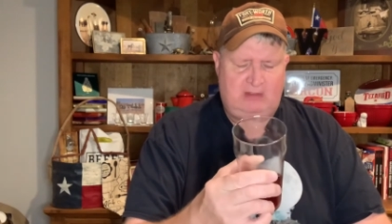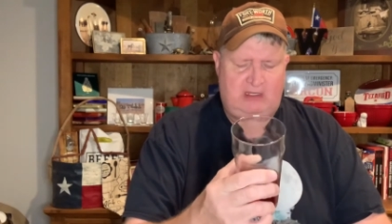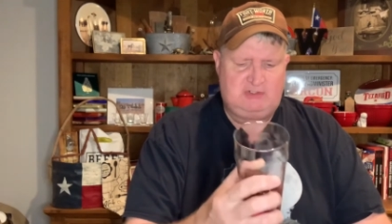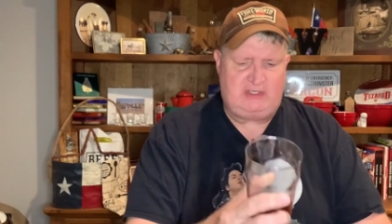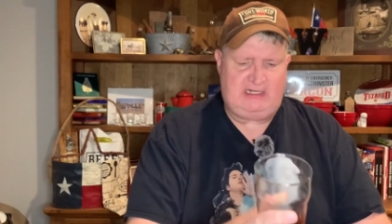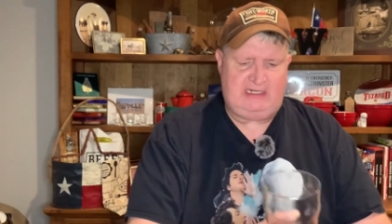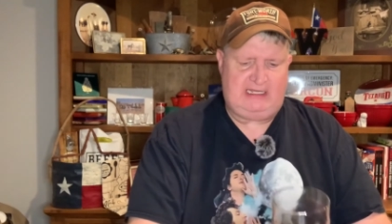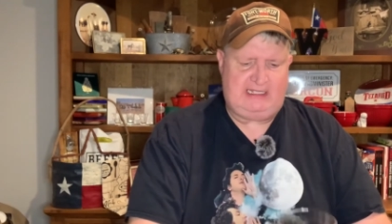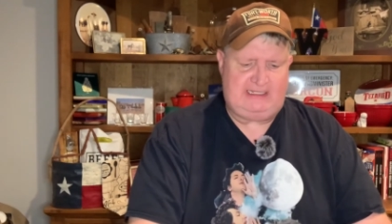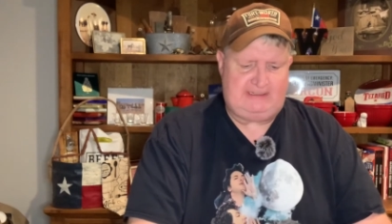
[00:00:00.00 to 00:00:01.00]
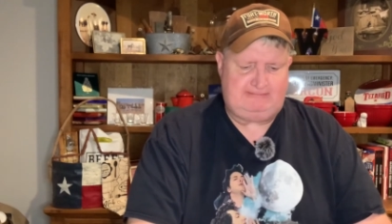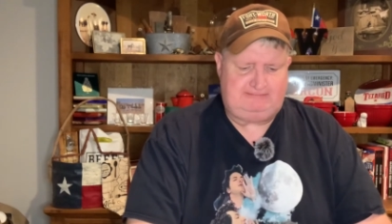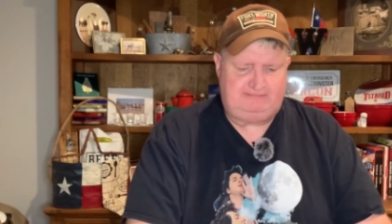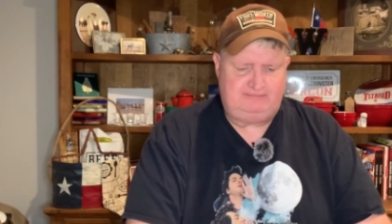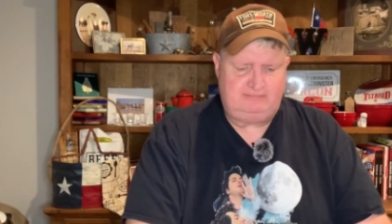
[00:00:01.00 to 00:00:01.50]
I tried it at
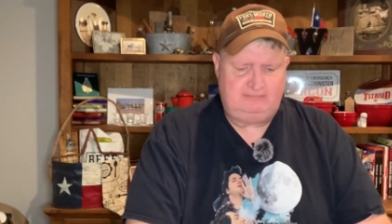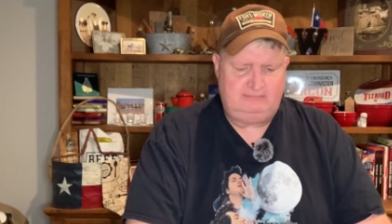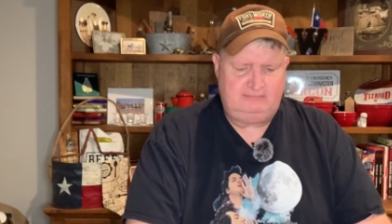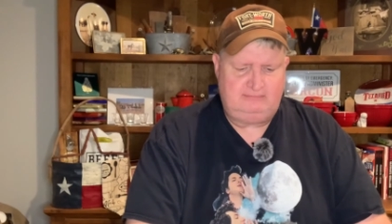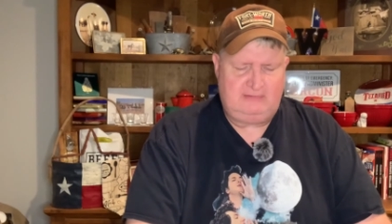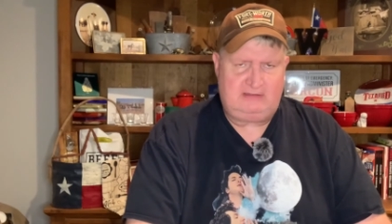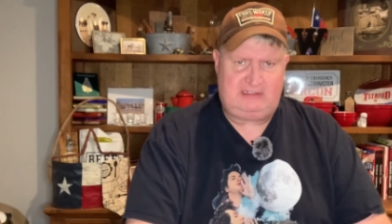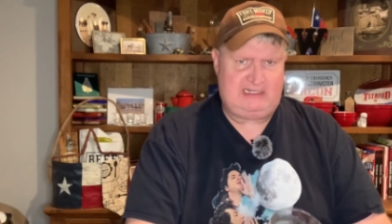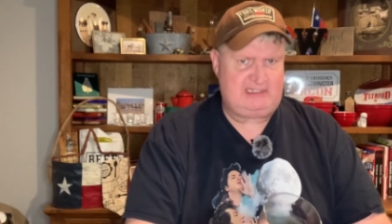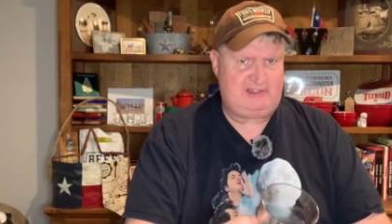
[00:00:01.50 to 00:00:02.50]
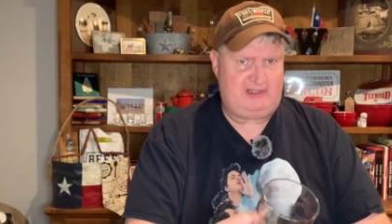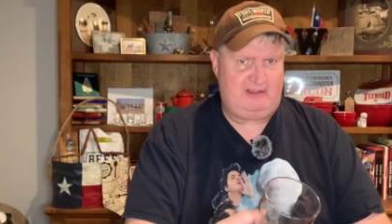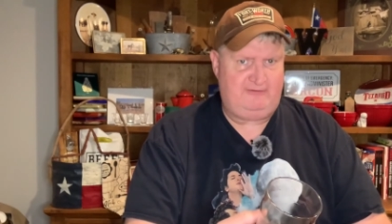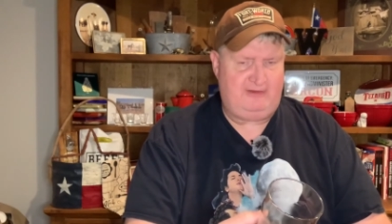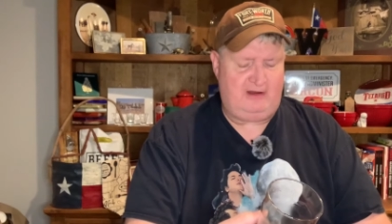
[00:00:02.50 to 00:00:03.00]
the Texas State
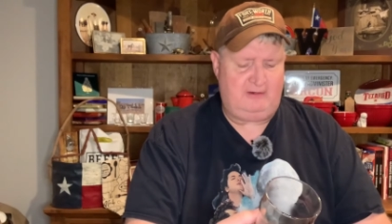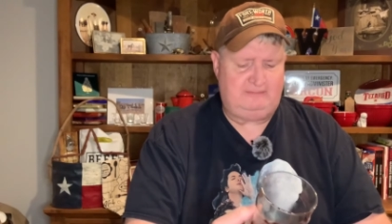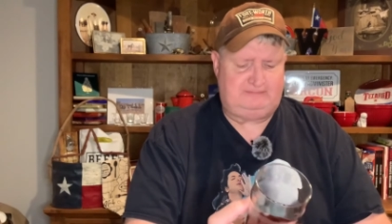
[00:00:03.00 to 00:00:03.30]
Fair.